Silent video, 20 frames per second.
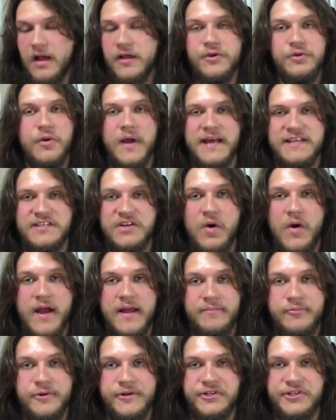You guys know
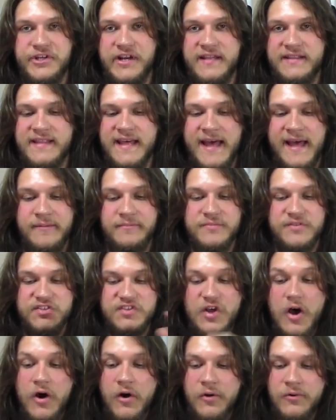I appreciate that.
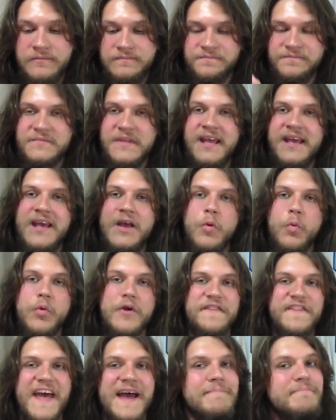So
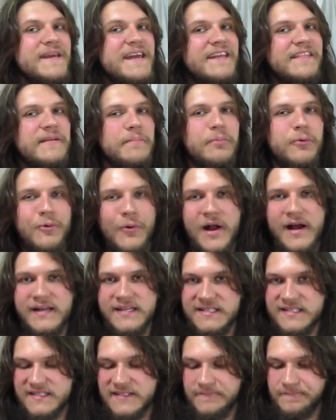with that being the
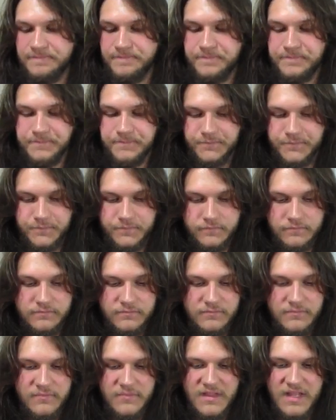price,
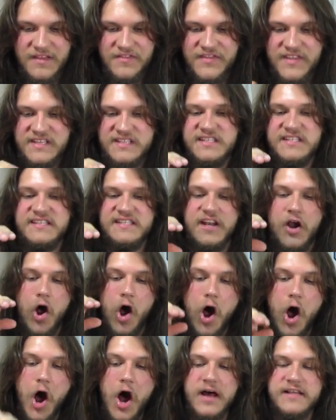this is an
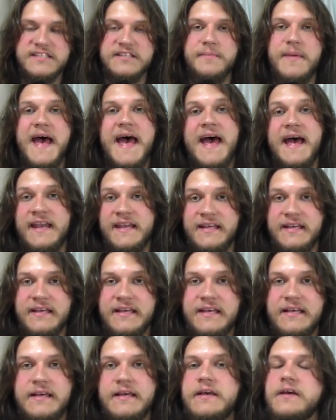awesome head
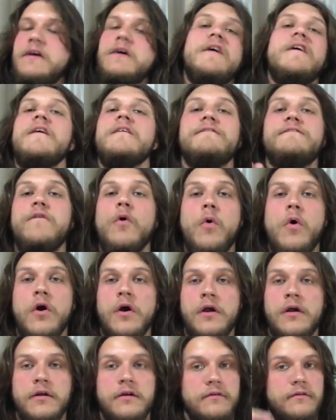
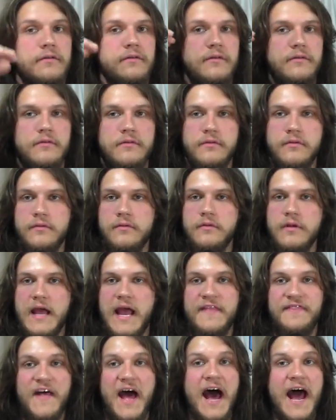for,
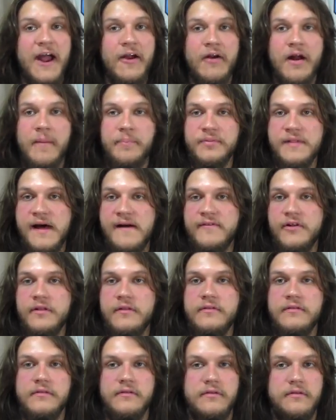at the higher up
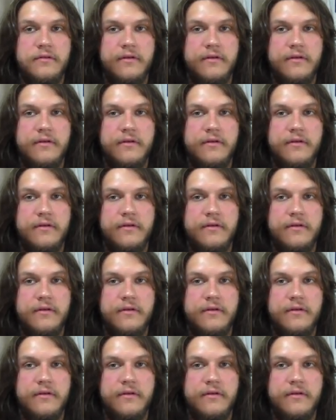level,